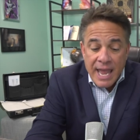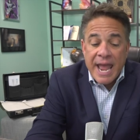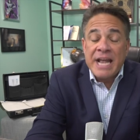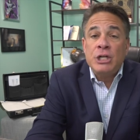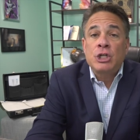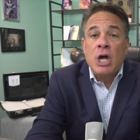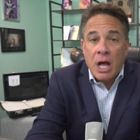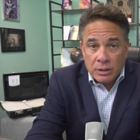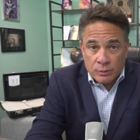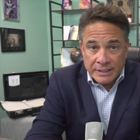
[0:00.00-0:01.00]
and
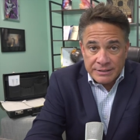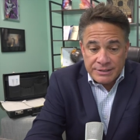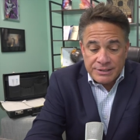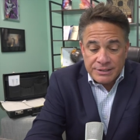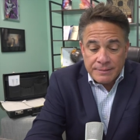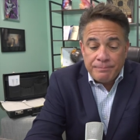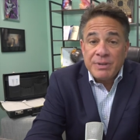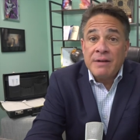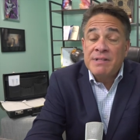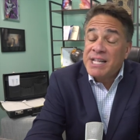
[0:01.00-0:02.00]
tolerance
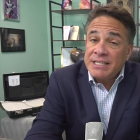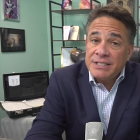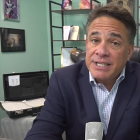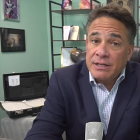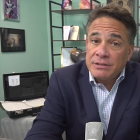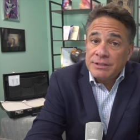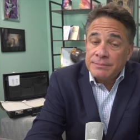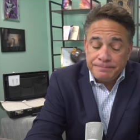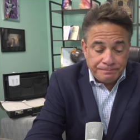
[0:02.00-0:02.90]
of skin cells.